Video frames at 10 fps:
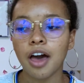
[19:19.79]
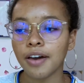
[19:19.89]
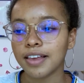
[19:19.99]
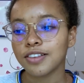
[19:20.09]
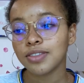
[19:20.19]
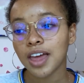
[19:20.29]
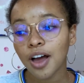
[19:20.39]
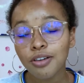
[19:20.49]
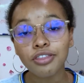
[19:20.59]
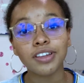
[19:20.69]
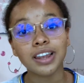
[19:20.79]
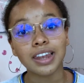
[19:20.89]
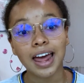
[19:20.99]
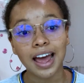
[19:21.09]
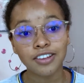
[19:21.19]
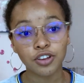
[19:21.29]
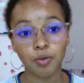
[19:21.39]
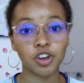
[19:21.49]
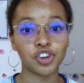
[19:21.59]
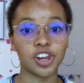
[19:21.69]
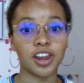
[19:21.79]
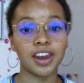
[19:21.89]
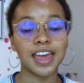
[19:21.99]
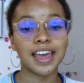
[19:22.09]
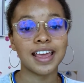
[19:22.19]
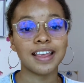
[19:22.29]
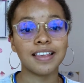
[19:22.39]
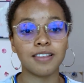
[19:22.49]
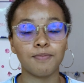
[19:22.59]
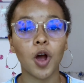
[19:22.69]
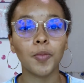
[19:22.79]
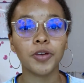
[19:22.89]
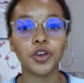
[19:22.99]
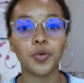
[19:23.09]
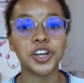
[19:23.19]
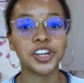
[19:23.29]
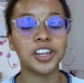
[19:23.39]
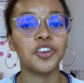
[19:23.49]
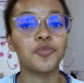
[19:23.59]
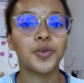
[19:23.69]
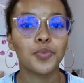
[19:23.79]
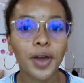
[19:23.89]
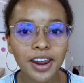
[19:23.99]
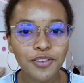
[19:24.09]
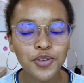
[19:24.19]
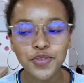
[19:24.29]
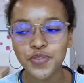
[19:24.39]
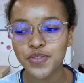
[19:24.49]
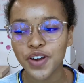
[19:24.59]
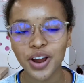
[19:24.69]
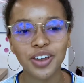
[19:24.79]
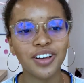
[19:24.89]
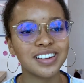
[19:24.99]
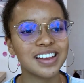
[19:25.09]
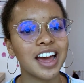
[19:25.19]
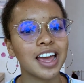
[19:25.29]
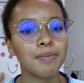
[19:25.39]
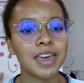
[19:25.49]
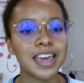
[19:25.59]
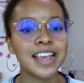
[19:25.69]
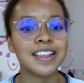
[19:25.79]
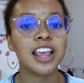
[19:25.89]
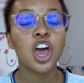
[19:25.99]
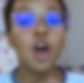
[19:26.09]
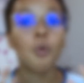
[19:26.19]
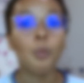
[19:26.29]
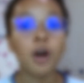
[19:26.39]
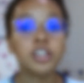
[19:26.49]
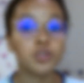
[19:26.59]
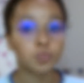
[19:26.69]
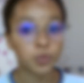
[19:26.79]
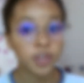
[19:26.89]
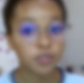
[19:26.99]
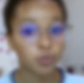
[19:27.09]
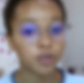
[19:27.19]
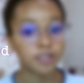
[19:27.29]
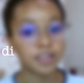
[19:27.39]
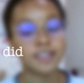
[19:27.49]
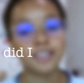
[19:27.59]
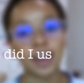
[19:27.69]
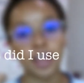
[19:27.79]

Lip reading: Okay, so now the last question is probably the question that you've been waiting for a very long time, is what resources did I